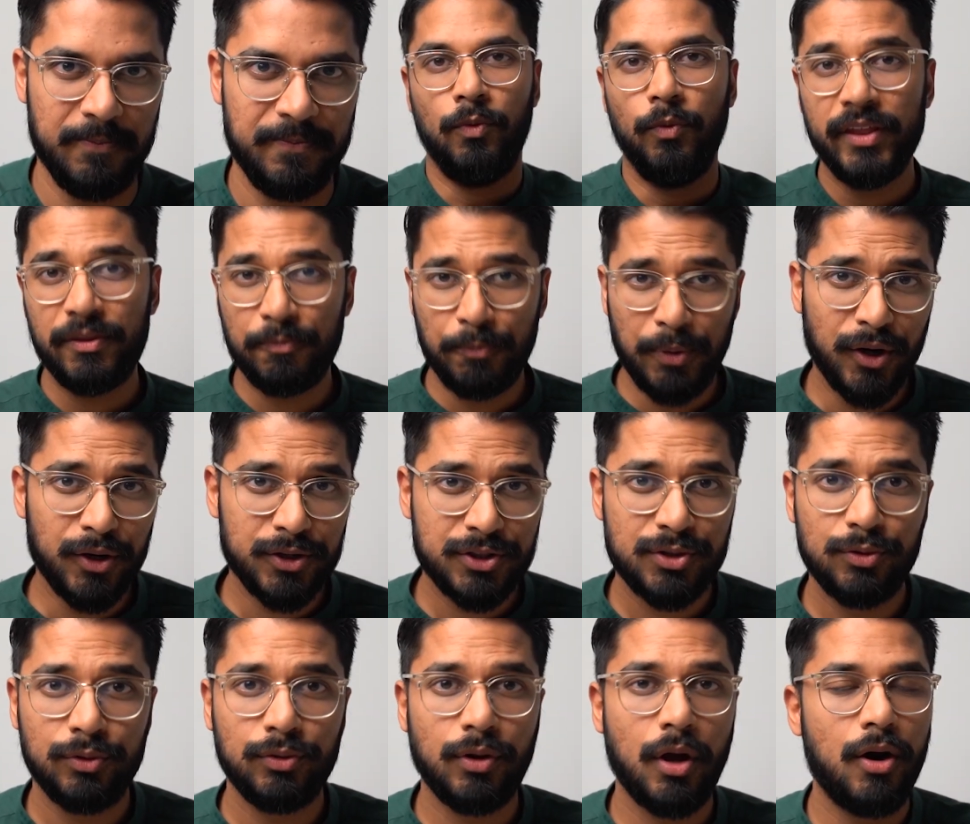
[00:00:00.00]
With
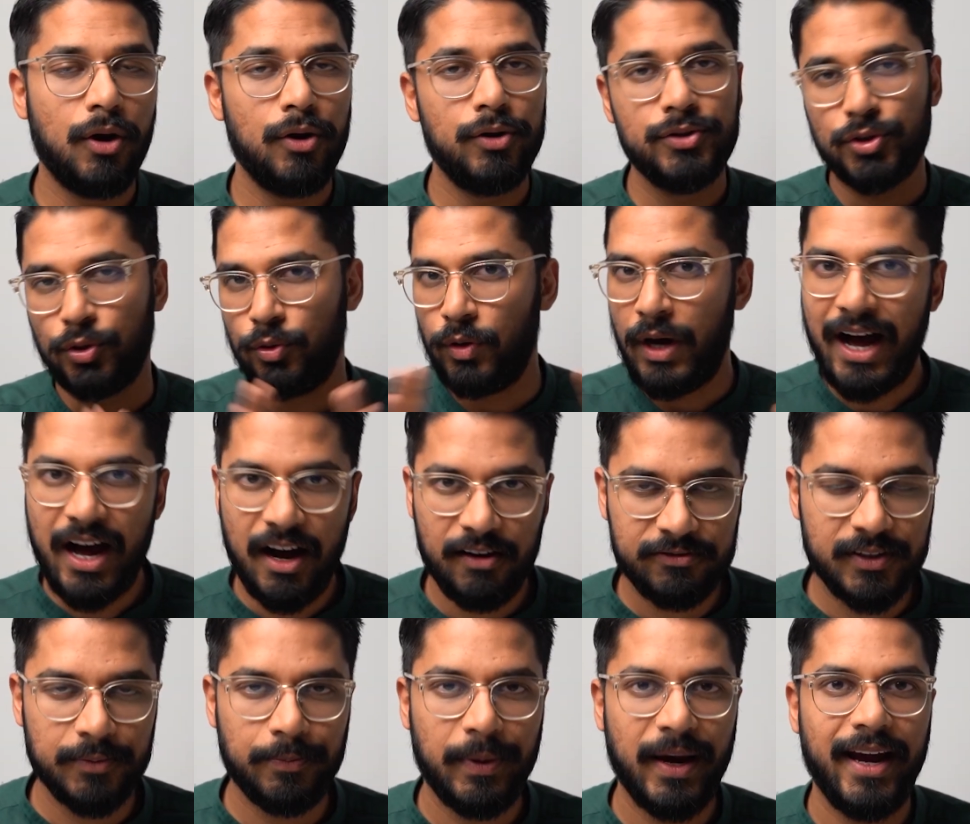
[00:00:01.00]
personal loans or
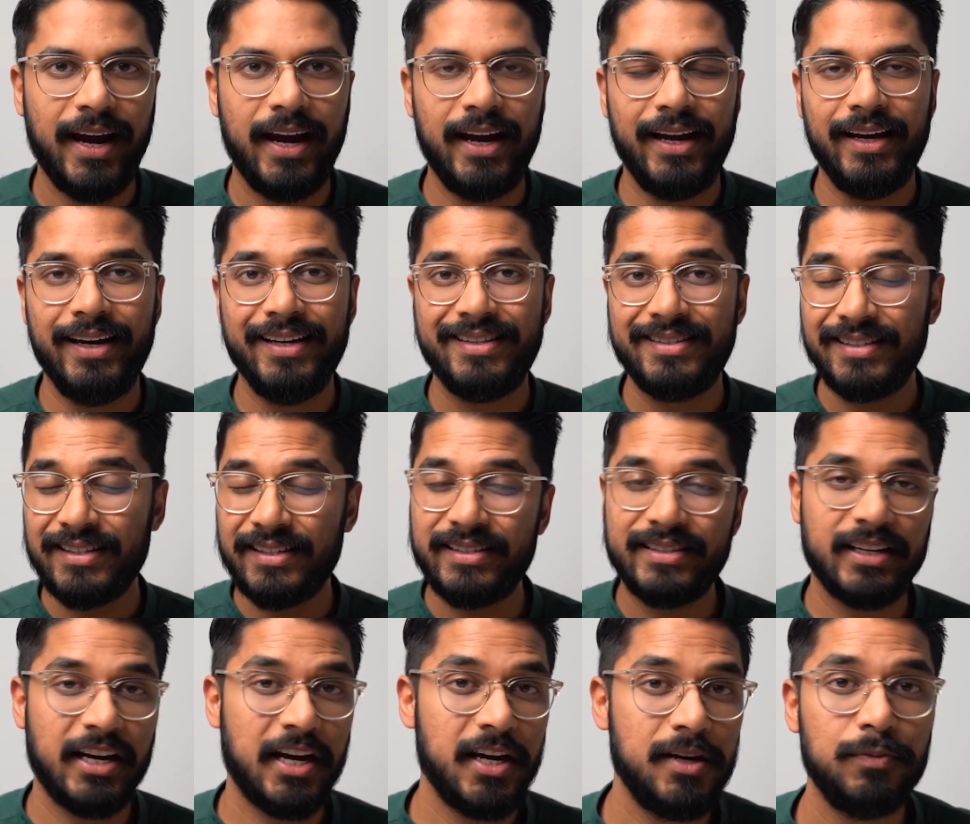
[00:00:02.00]
Afterpay, it's the
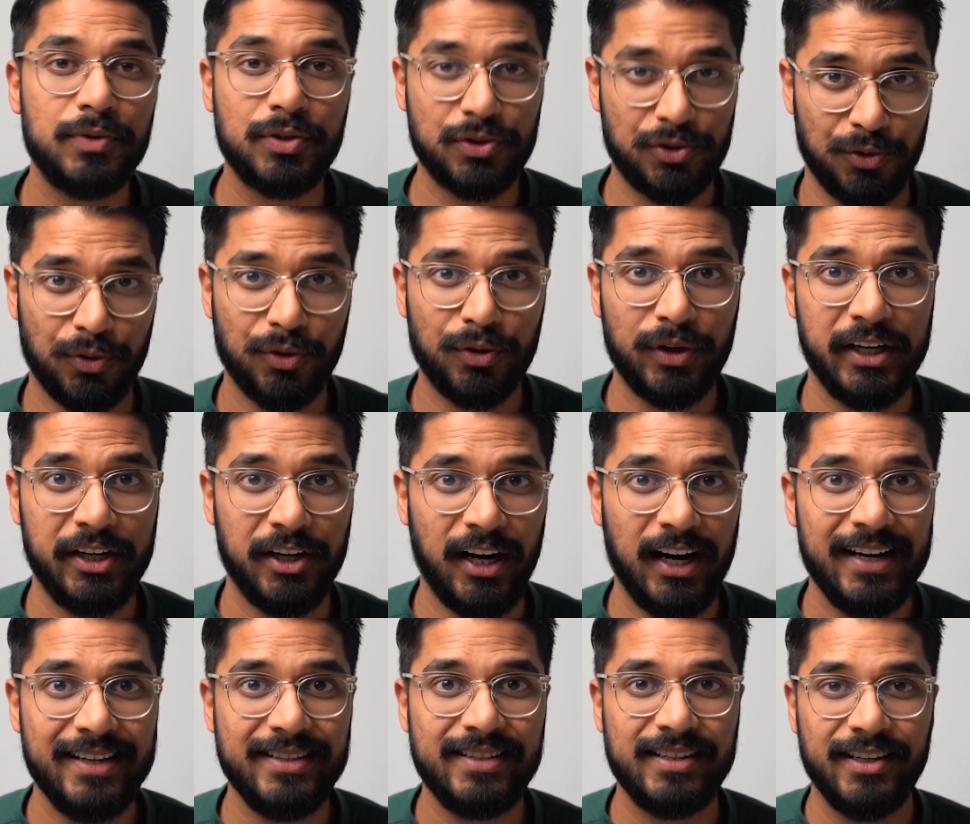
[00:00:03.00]
same story,
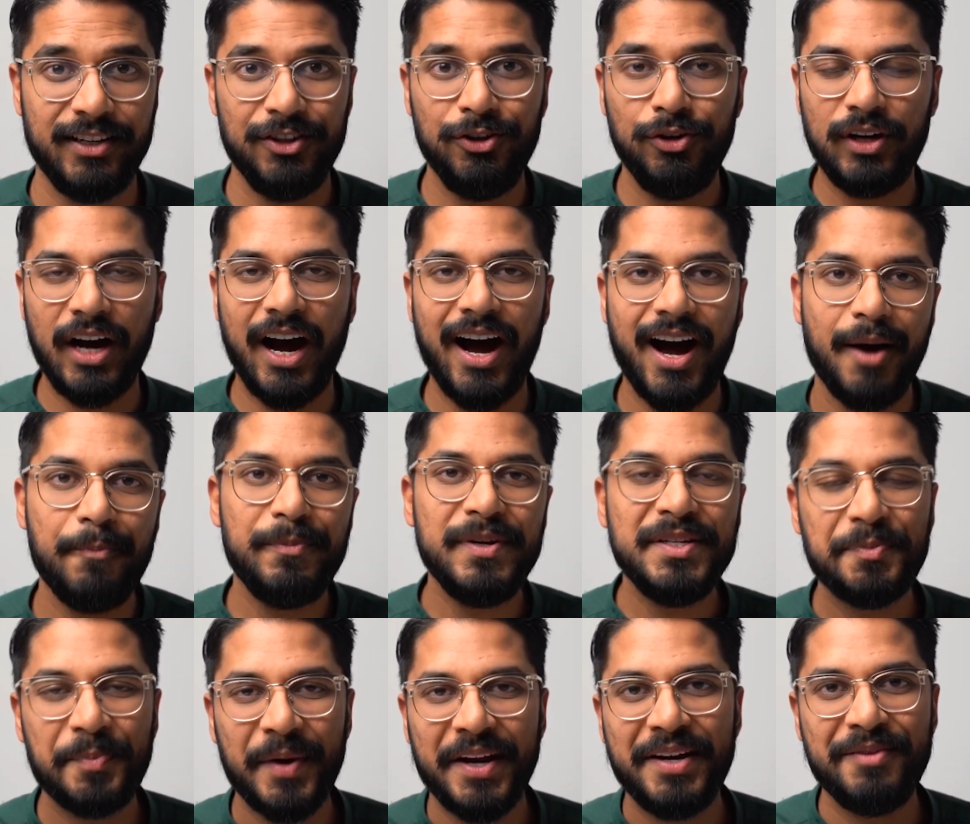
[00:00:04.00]
guys. You can't be
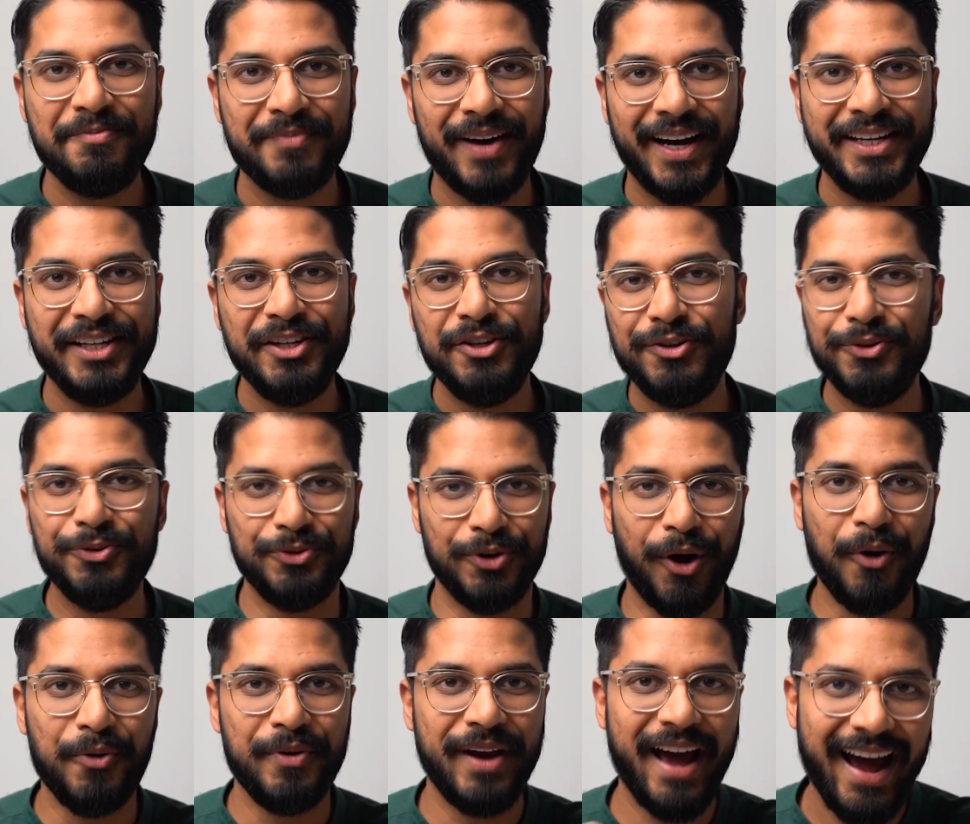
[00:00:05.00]
spending money you
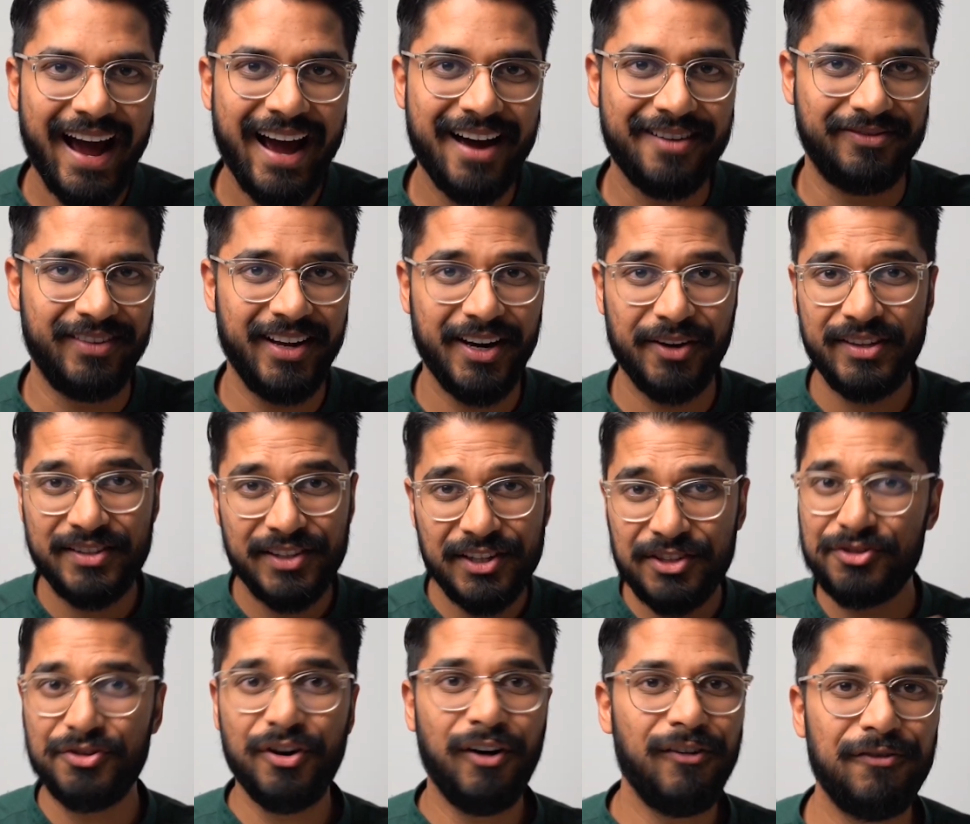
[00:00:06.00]
don't have. Now, this
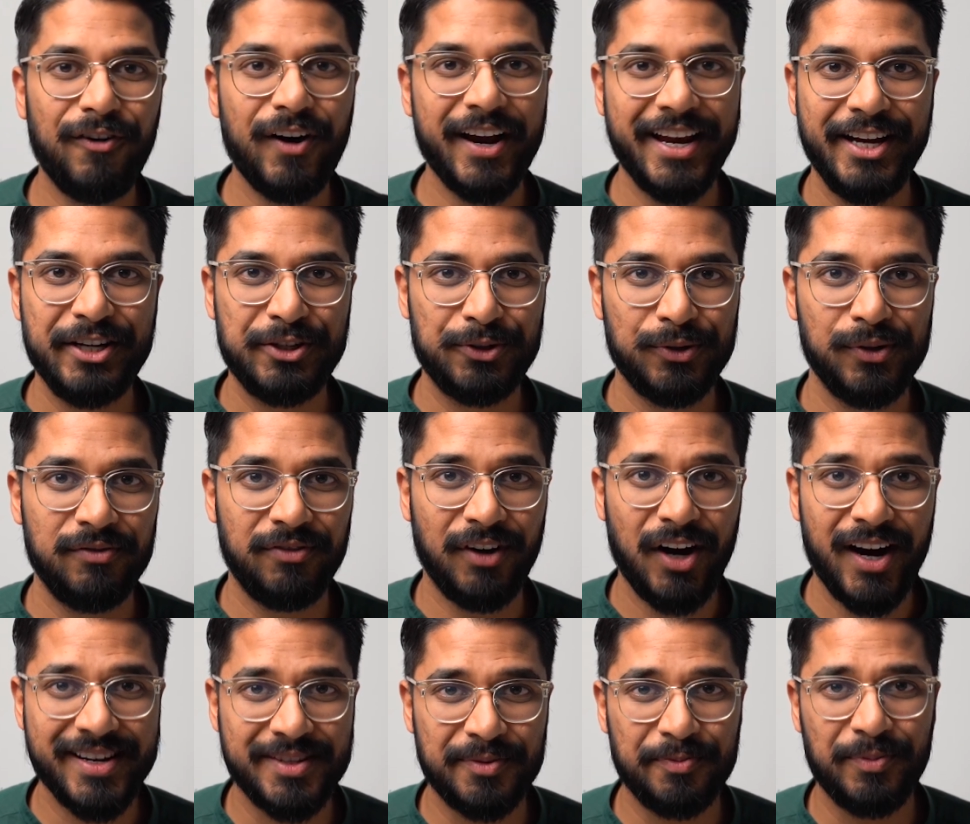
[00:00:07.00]
is not financial
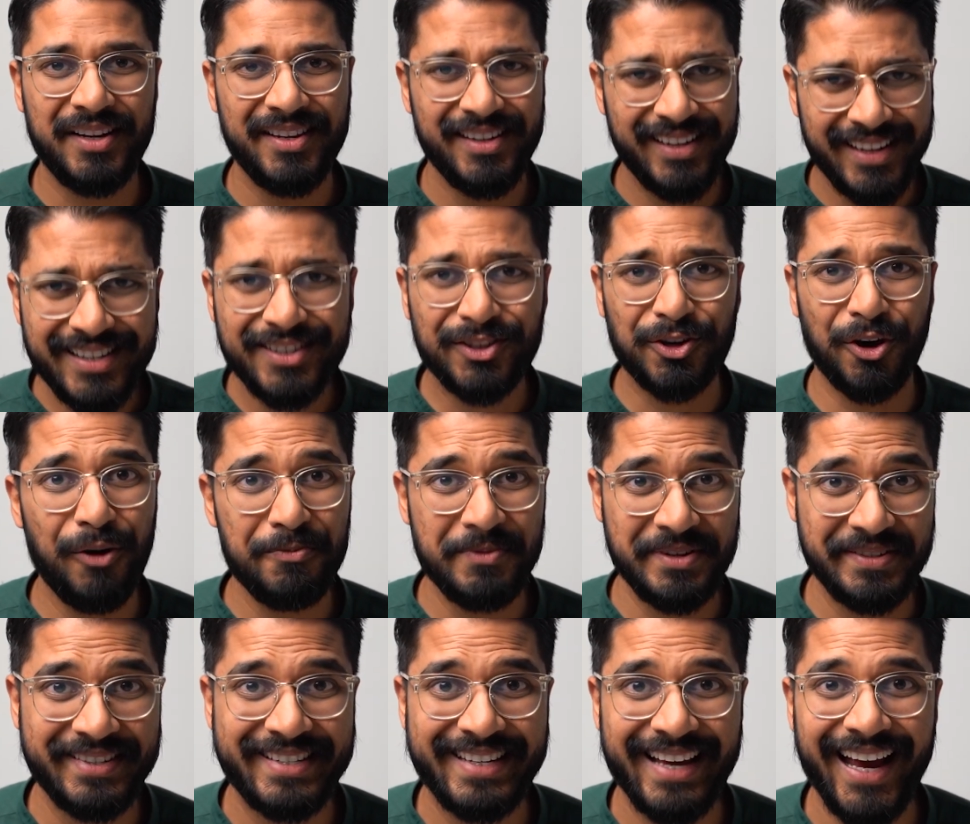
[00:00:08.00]
advice, but it is
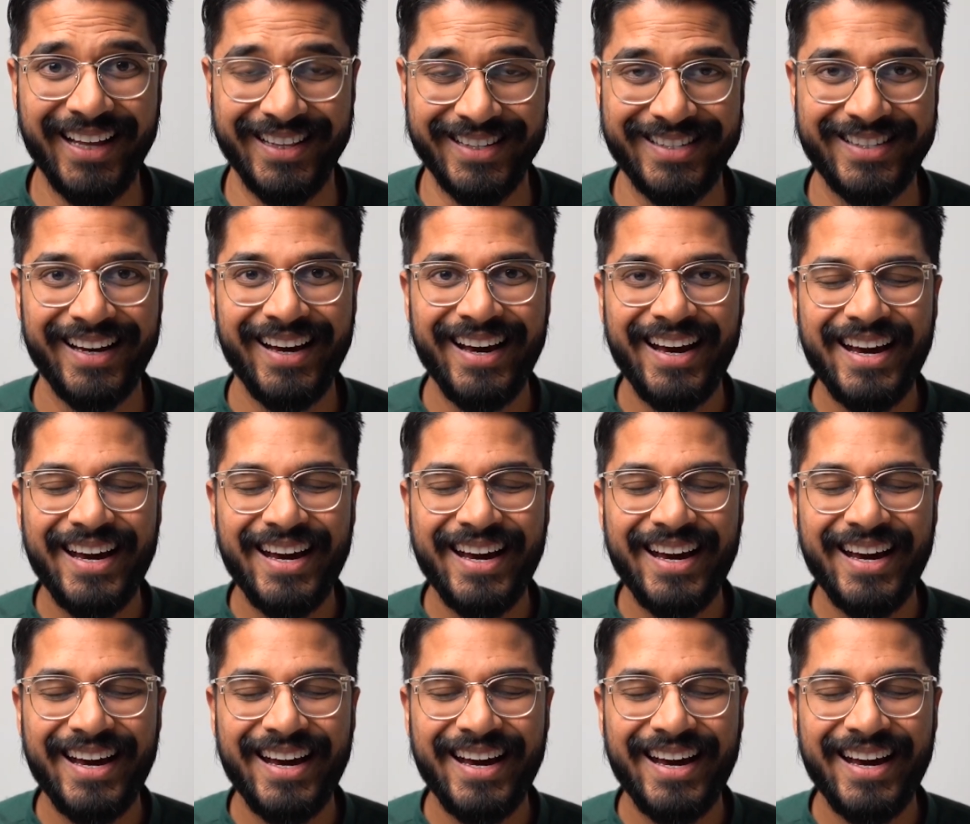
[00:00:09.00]
common sense.